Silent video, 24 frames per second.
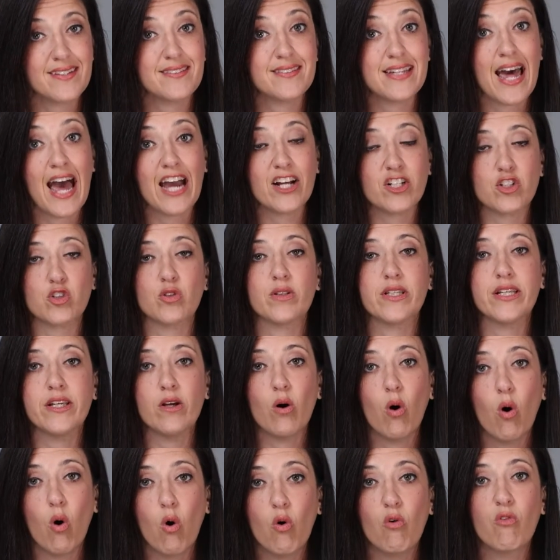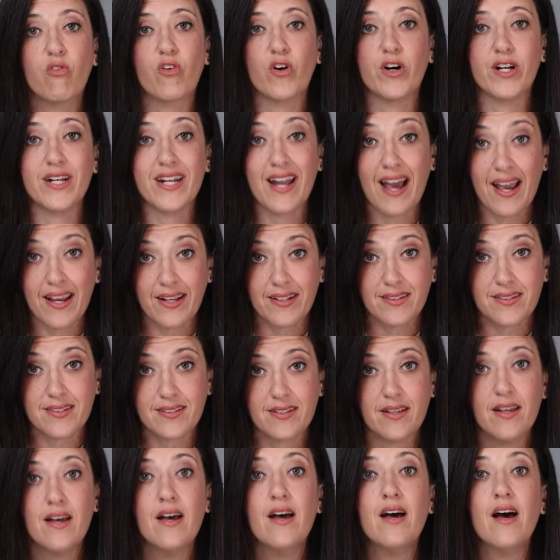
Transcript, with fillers: it's actually overnight